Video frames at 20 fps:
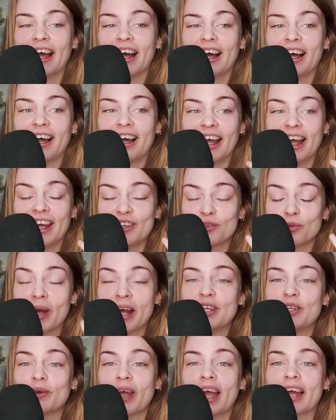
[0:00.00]
And
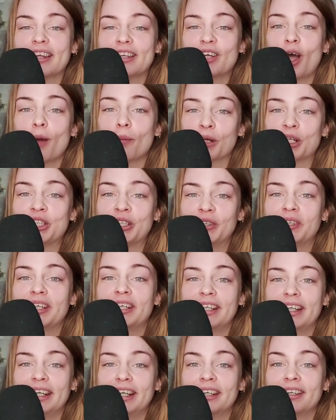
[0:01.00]
when you had the
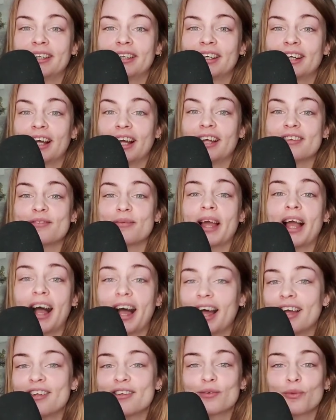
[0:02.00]
opportunity, as my
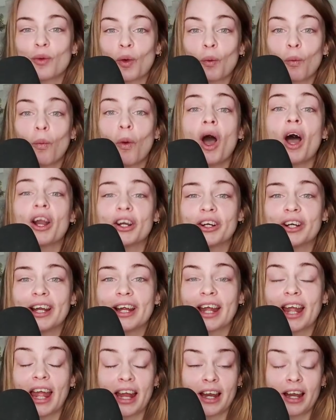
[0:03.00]
eyes were
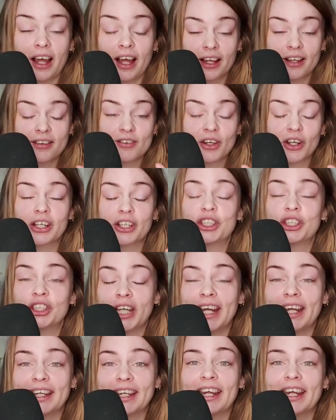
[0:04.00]
watering and I started
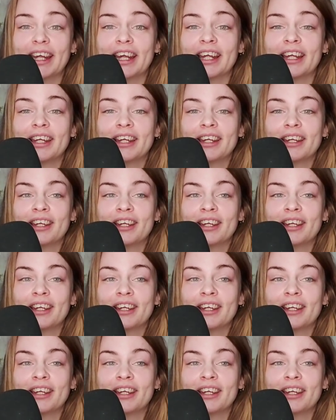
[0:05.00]
shaking,